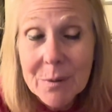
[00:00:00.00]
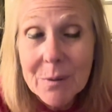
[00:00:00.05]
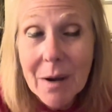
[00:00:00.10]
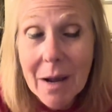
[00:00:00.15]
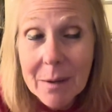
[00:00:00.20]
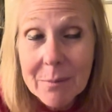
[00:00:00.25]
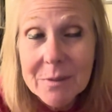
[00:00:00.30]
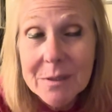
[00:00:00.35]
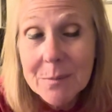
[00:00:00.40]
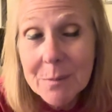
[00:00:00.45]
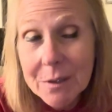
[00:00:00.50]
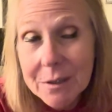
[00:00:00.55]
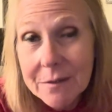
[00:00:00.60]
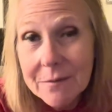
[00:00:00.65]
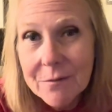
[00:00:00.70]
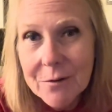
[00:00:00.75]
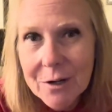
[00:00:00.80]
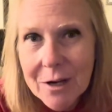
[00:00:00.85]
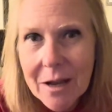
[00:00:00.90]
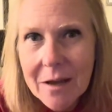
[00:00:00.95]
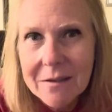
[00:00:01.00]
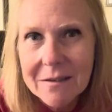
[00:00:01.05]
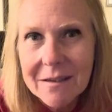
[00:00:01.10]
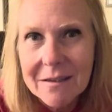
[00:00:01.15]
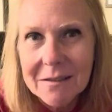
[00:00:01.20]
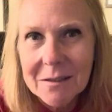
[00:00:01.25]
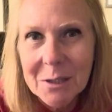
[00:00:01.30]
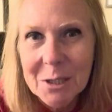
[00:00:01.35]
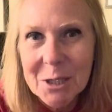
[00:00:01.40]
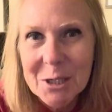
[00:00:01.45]
I was working for
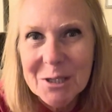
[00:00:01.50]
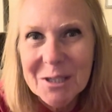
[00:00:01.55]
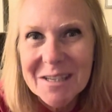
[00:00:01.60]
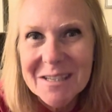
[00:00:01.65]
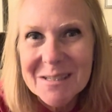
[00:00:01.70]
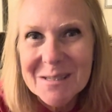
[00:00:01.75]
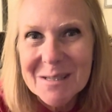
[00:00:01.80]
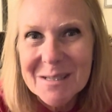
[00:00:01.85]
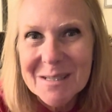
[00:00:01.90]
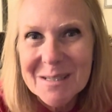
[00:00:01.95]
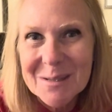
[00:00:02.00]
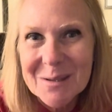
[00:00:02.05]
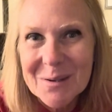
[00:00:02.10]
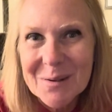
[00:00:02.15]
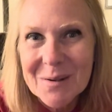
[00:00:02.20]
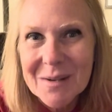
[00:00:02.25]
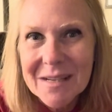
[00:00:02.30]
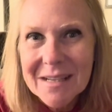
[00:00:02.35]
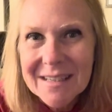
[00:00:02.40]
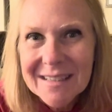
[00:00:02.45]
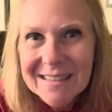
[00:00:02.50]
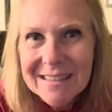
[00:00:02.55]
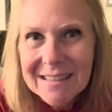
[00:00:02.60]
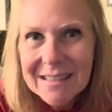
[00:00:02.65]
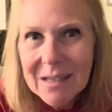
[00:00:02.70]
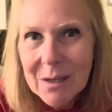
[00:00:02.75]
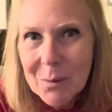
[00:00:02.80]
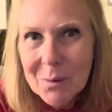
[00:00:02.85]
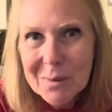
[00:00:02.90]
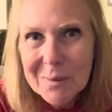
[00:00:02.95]
Continental Airlines, so
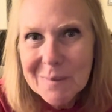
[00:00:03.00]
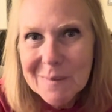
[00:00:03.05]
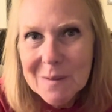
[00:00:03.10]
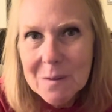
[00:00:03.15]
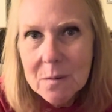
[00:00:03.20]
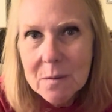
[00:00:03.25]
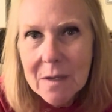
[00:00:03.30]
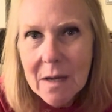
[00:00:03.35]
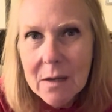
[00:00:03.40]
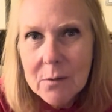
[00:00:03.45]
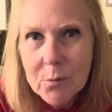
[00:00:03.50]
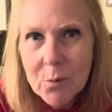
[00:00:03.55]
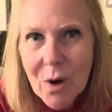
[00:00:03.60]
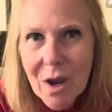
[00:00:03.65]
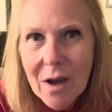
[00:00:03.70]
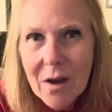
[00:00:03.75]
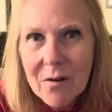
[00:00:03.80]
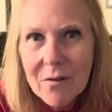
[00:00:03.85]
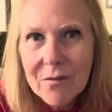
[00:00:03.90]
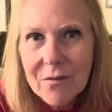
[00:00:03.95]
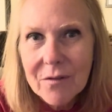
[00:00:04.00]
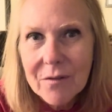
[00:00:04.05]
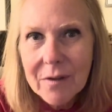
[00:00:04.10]
we would do non-rev,